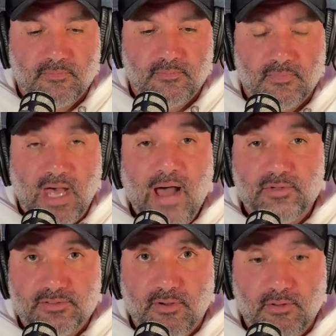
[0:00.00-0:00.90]
I was
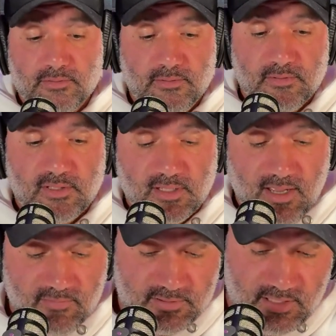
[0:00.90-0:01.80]
told that the
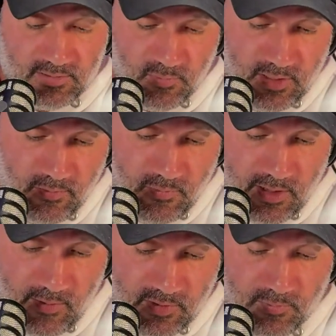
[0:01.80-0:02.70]
conversation went when I
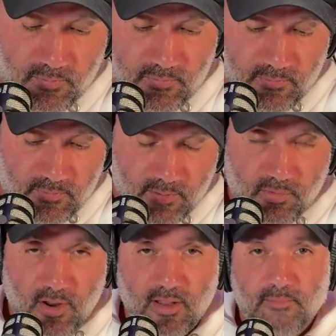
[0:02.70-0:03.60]
was
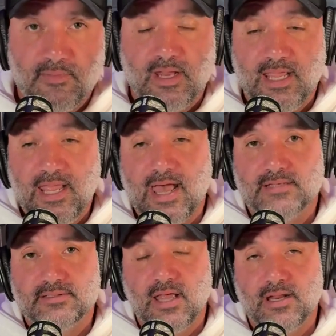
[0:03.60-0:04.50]
brought up that he
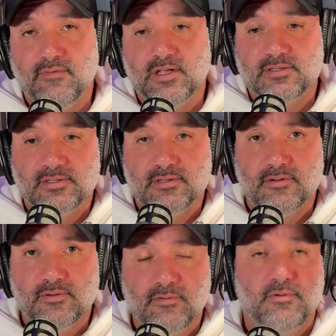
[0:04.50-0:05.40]
asked Lonnie Rich,
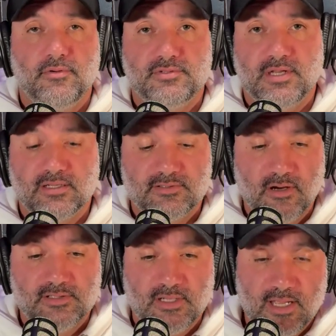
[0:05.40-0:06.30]
who's the next
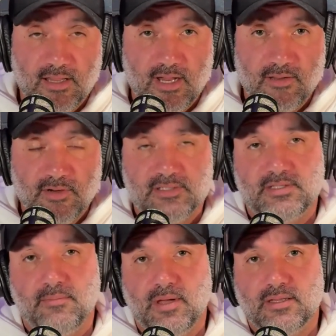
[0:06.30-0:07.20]
sergeant, and Lonnie Rich
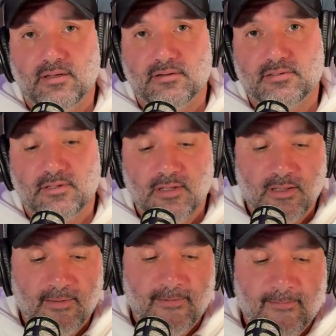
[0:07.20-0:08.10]
said Mike Dilks.
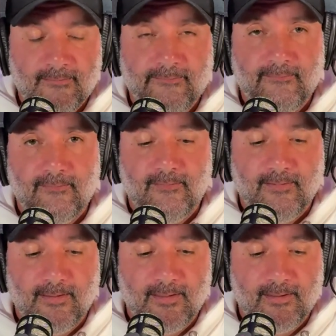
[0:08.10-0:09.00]

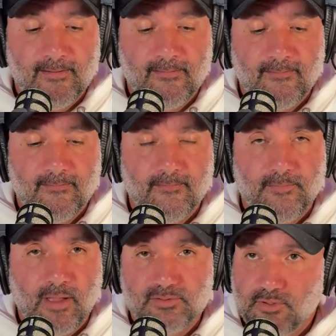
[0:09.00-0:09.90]
And
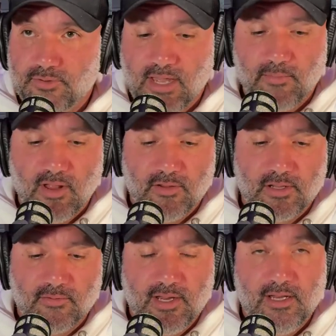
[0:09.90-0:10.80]
I was told Tom Rolland
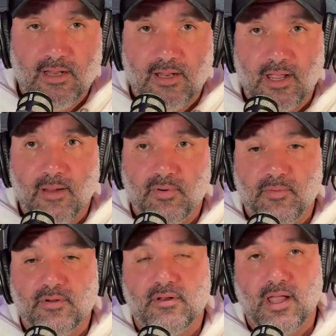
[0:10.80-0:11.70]
agreed, and I got
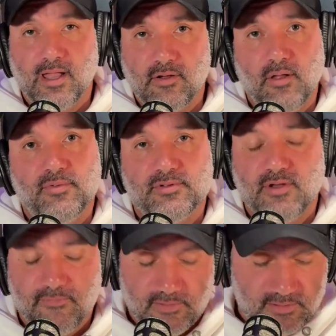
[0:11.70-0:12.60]
promoted, and I got called to his
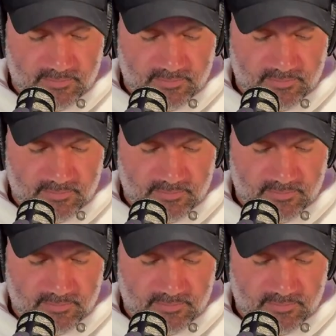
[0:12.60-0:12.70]
office.